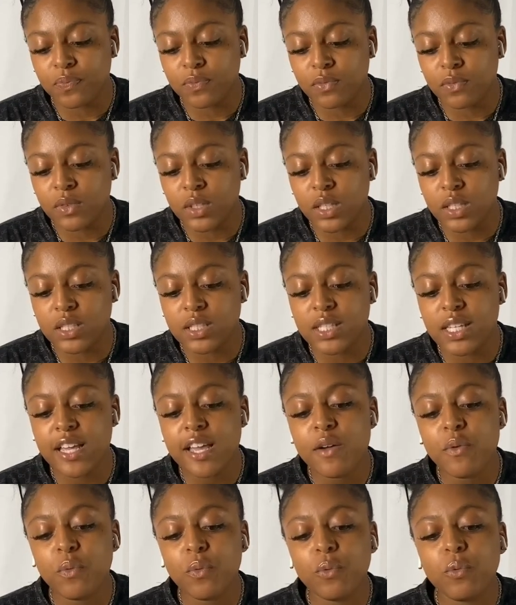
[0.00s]
See,
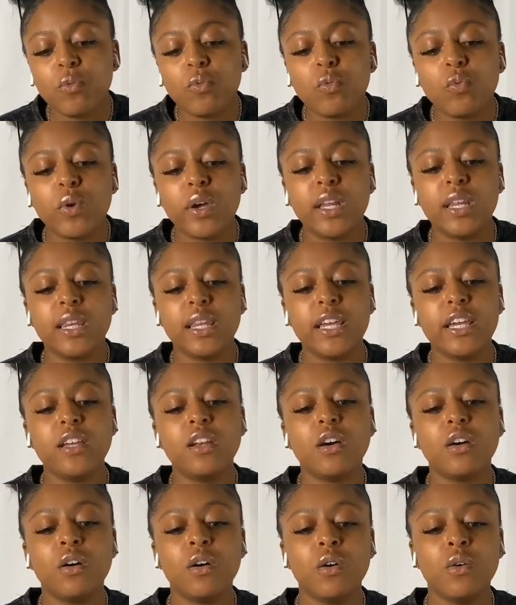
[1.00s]
when
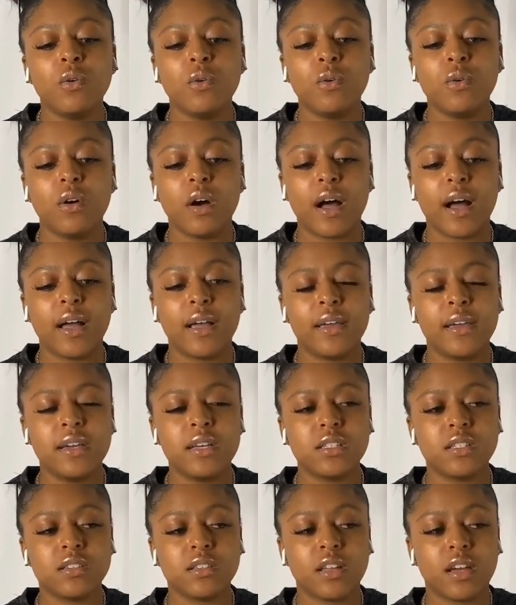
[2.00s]
Lito, I
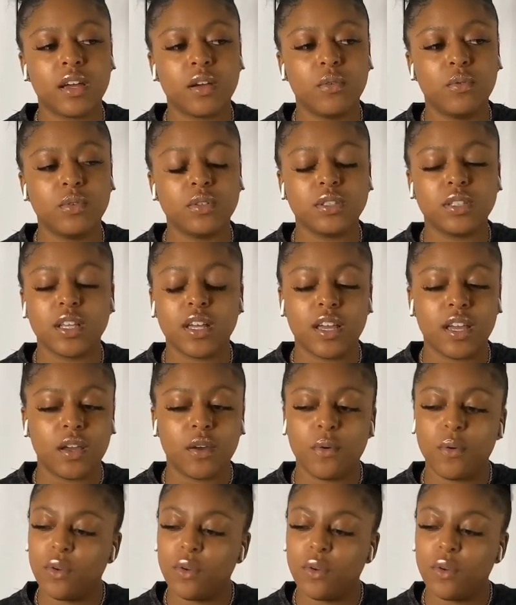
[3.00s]
guess, like, was like,